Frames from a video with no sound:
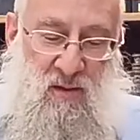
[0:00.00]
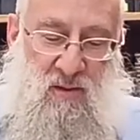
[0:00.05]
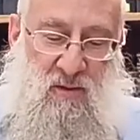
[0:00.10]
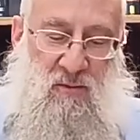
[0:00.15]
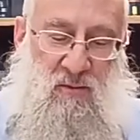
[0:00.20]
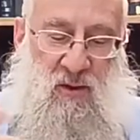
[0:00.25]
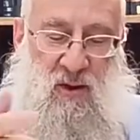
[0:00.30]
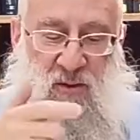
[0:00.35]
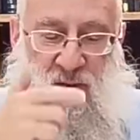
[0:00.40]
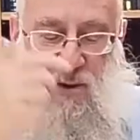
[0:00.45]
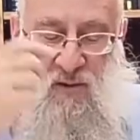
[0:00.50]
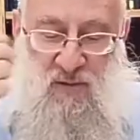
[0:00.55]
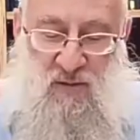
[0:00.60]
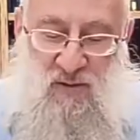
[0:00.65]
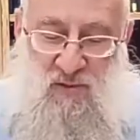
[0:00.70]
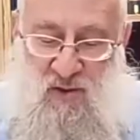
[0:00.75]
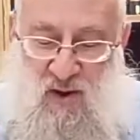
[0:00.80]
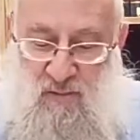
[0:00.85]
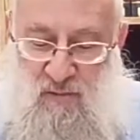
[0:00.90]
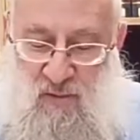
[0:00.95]
what I call the
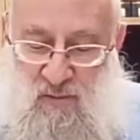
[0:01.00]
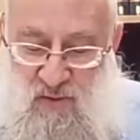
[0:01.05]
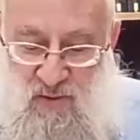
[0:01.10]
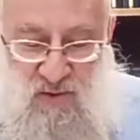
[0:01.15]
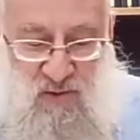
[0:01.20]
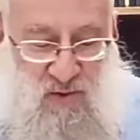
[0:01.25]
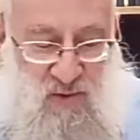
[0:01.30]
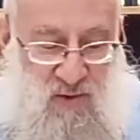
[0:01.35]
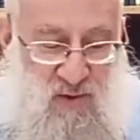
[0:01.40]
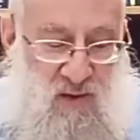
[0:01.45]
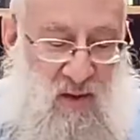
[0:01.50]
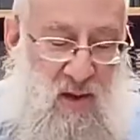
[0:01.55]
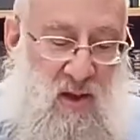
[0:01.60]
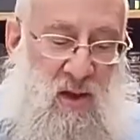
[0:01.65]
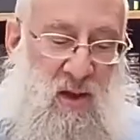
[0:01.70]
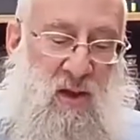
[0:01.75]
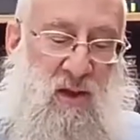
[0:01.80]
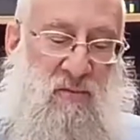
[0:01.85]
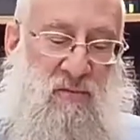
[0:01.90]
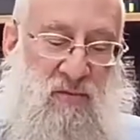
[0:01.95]
tribal majority.
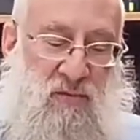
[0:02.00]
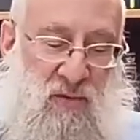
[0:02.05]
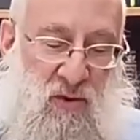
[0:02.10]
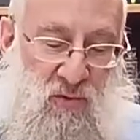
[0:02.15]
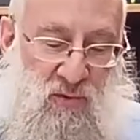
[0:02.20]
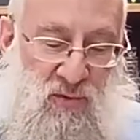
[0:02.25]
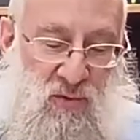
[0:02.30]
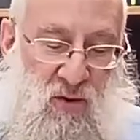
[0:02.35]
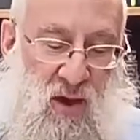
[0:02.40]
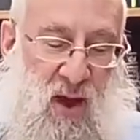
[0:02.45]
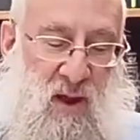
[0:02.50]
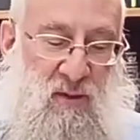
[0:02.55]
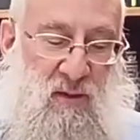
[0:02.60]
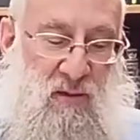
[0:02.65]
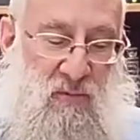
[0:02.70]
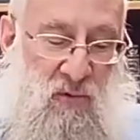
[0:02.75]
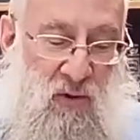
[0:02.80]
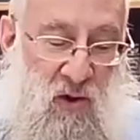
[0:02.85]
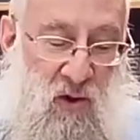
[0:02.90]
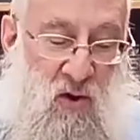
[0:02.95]
If those who
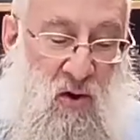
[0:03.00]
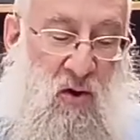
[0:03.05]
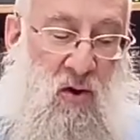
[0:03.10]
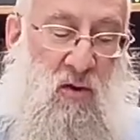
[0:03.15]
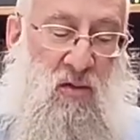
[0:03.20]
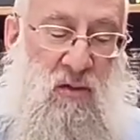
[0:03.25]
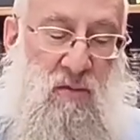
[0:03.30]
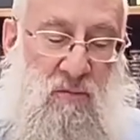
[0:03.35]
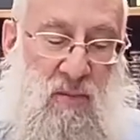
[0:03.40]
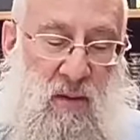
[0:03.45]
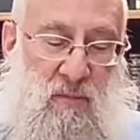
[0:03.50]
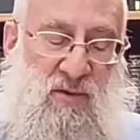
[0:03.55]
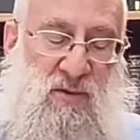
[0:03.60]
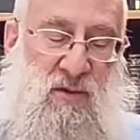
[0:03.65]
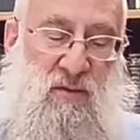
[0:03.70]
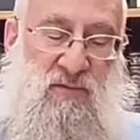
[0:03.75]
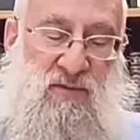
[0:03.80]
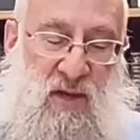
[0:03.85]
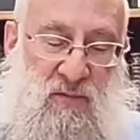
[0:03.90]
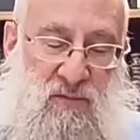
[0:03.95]
acted were all the members
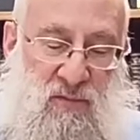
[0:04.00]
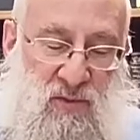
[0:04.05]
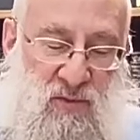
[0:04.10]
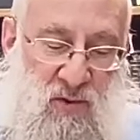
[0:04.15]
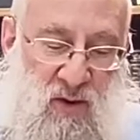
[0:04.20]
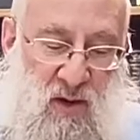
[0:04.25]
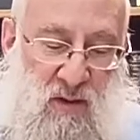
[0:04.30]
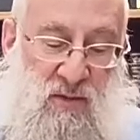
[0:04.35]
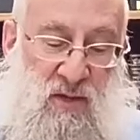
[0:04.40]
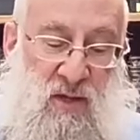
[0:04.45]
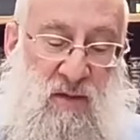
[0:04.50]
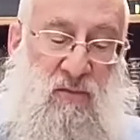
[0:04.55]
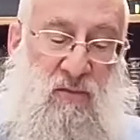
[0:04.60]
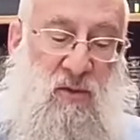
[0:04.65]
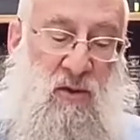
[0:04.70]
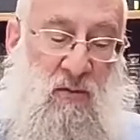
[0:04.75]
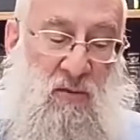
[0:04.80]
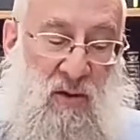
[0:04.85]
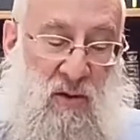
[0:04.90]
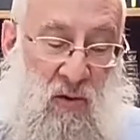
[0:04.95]
of 7 tribes, even
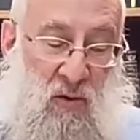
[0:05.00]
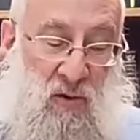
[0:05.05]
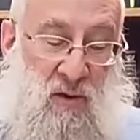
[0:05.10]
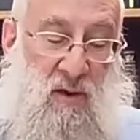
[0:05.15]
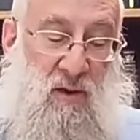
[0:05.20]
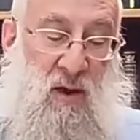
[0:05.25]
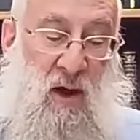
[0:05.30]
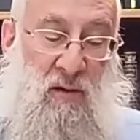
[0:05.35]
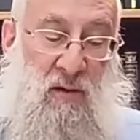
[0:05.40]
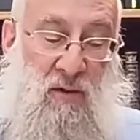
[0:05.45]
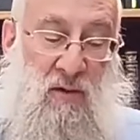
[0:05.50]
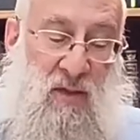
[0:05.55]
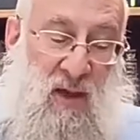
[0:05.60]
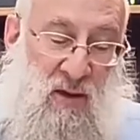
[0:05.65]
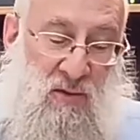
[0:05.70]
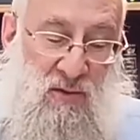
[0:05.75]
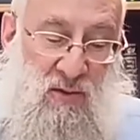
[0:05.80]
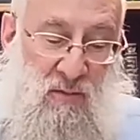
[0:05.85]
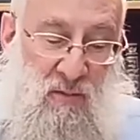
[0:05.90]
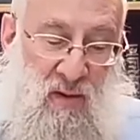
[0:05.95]
though there are only
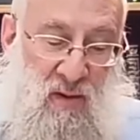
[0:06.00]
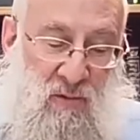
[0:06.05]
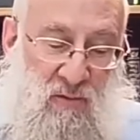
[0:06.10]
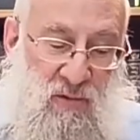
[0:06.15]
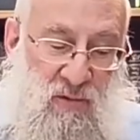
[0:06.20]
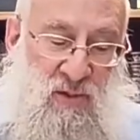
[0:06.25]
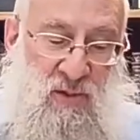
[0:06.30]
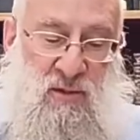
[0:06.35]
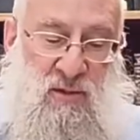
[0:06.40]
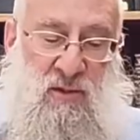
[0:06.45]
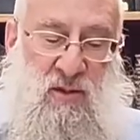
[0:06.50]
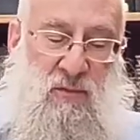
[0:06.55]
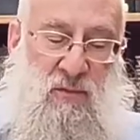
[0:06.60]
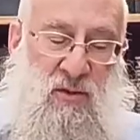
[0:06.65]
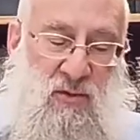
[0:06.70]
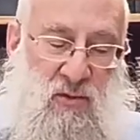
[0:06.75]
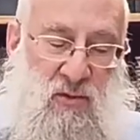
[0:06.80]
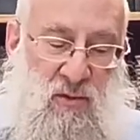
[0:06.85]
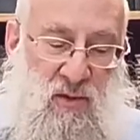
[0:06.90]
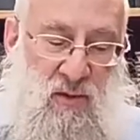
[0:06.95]
100,000 men, which isn't the
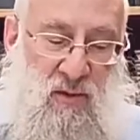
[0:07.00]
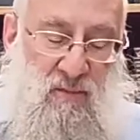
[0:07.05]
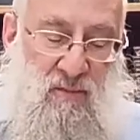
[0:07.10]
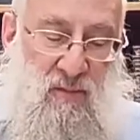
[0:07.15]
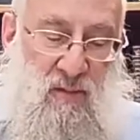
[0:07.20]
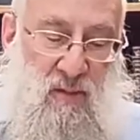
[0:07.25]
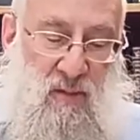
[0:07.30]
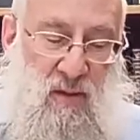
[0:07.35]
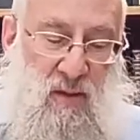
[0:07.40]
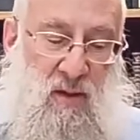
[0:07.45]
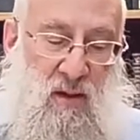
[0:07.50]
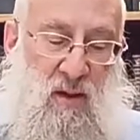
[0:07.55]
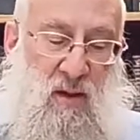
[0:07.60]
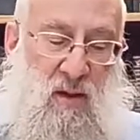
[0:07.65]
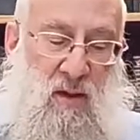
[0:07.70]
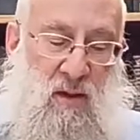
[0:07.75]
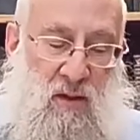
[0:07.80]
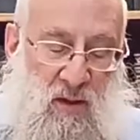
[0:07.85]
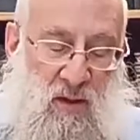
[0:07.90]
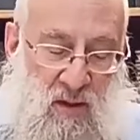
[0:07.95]
majority,
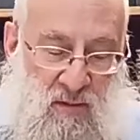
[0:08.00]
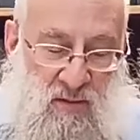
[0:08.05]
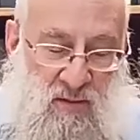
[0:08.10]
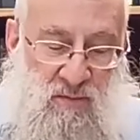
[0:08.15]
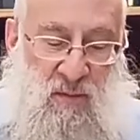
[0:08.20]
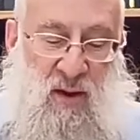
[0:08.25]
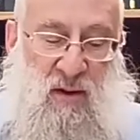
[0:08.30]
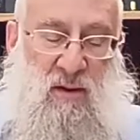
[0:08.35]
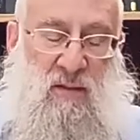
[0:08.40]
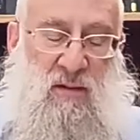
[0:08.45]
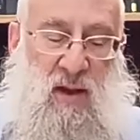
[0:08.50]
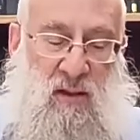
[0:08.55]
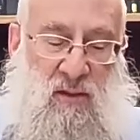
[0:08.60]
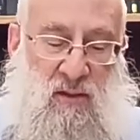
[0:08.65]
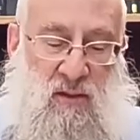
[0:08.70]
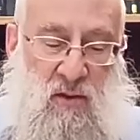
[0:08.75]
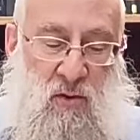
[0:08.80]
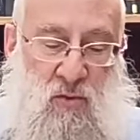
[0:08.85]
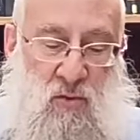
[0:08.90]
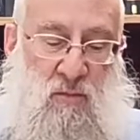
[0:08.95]
in spite of that,
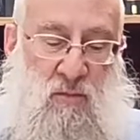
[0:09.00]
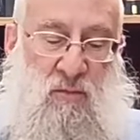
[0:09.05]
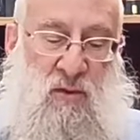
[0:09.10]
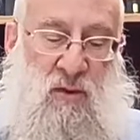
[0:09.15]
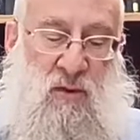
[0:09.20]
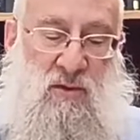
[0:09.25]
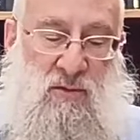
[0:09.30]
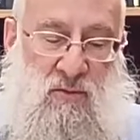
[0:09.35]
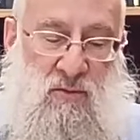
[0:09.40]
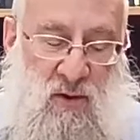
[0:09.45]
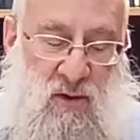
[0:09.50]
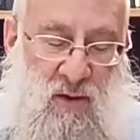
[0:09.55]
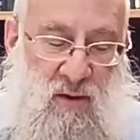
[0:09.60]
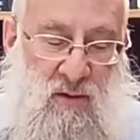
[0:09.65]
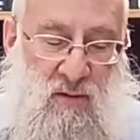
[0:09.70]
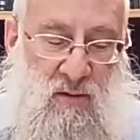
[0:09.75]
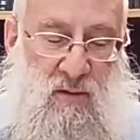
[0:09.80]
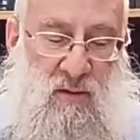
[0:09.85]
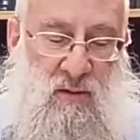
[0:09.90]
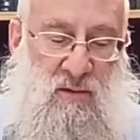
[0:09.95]
the court brings
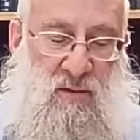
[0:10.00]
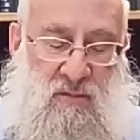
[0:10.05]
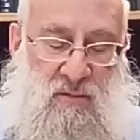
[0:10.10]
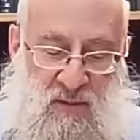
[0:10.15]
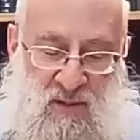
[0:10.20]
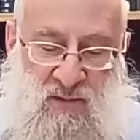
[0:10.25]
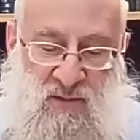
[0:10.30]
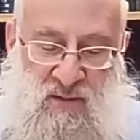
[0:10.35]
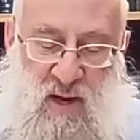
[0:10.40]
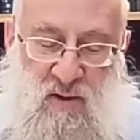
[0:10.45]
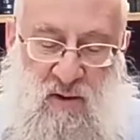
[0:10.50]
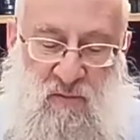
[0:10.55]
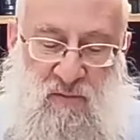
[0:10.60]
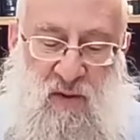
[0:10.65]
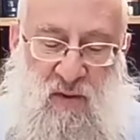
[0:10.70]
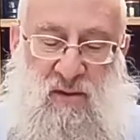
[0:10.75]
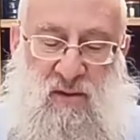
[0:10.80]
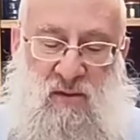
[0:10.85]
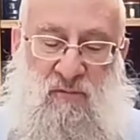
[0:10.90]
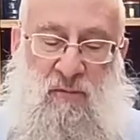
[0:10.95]
the
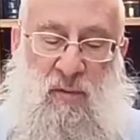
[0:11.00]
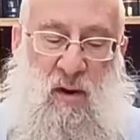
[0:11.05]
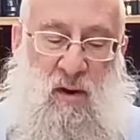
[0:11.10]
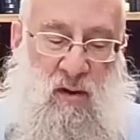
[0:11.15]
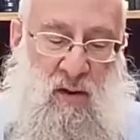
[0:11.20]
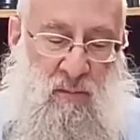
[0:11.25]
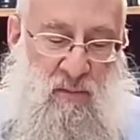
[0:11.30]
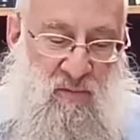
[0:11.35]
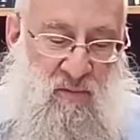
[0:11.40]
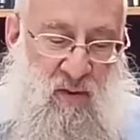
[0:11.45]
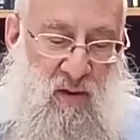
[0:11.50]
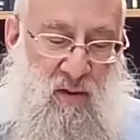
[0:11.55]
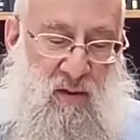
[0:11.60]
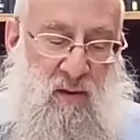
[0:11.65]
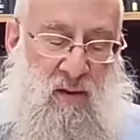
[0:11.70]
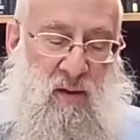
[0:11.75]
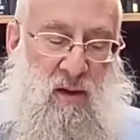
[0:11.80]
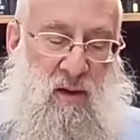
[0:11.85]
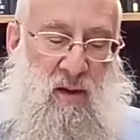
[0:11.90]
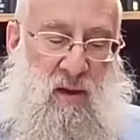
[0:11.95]
sacrifice of par halam davar.
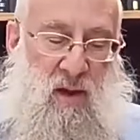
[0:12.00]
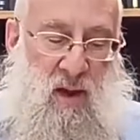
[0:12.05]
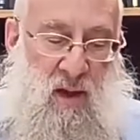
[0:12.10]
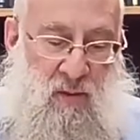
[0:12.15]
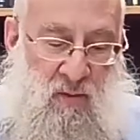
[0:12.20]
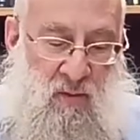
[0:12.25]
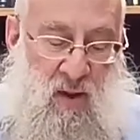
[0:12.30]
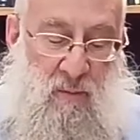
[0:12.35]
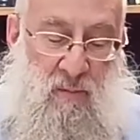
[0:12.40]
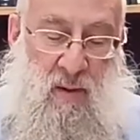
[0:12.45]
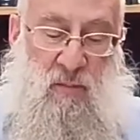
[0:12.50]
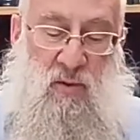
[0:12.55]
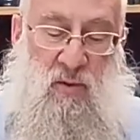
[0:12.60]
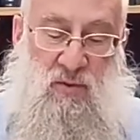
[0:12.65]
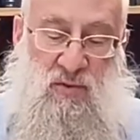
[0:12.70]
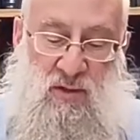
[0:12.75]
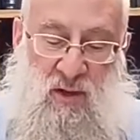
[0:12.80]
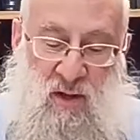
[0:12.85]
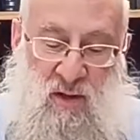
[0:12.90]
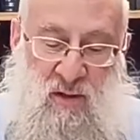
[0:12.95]
And the Rambam
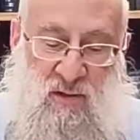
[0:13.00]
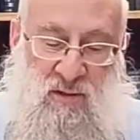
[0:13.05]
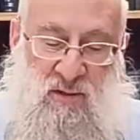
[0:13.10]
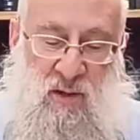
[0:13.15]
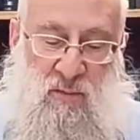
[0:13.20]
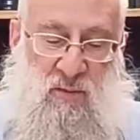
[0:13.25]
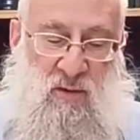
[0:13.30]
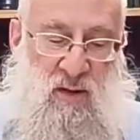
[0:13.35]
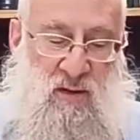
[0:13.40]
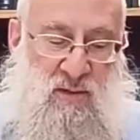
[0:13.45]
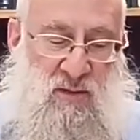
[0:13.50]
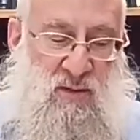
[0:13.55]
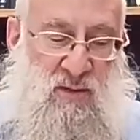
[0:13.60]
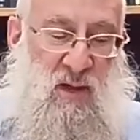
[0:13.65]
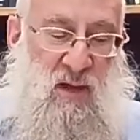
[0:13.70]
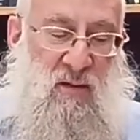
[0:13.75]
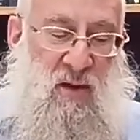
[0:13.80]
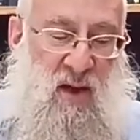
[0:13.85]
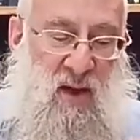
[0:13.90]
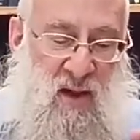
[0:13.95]
goes on and
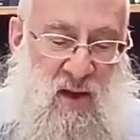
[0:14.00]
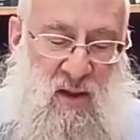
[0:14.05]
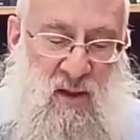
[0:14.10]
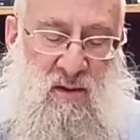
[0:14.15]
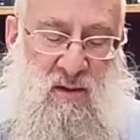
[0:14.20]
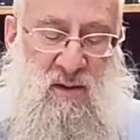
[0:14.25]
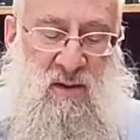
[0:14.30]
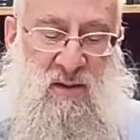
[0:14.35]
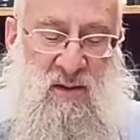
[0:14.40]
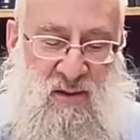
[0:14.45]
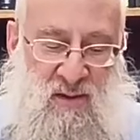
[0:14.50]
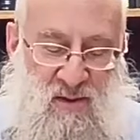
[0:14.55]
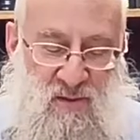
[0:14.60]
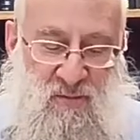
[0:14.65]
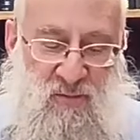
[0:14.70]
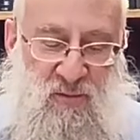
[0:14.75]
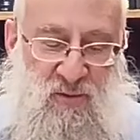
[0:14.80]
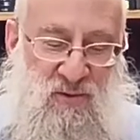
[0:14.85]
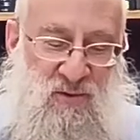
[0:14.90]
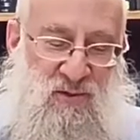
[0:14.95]
summarizes, in
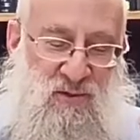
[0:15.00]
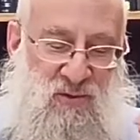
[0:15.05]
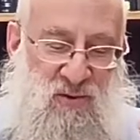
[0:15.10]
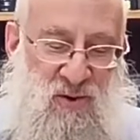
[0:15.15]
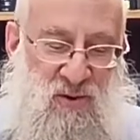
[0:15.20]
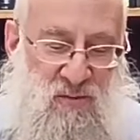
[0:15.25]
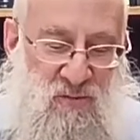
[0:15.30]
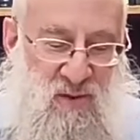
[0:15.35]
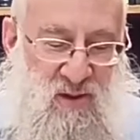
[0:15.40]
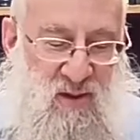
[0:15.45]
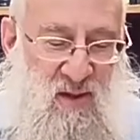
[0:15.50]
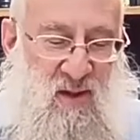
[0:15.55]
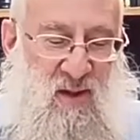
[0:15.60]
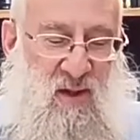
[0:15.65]
Hebrew it's stronger, but